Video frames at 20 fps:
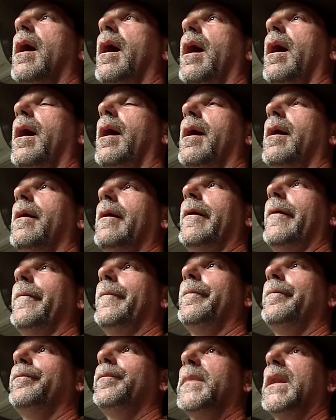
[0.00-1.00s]

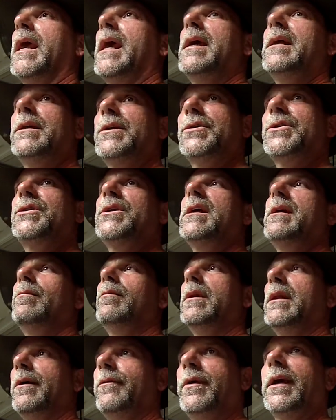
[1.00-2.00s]
in his Jeep,
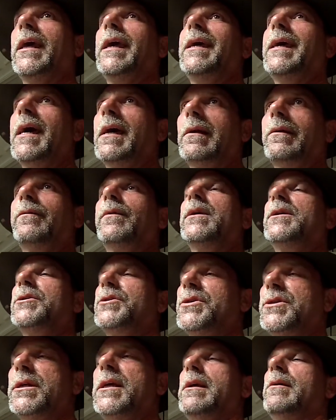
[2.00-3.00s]
living out of his
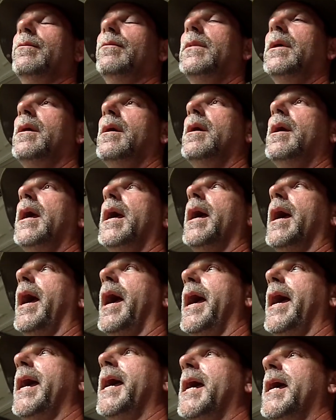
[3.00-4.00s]
Jeep.
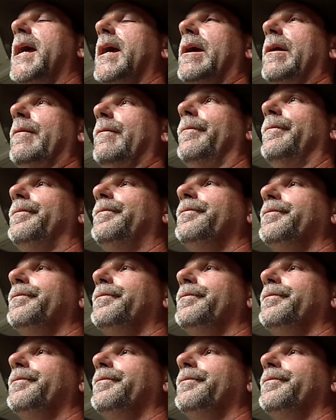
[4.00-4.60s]
And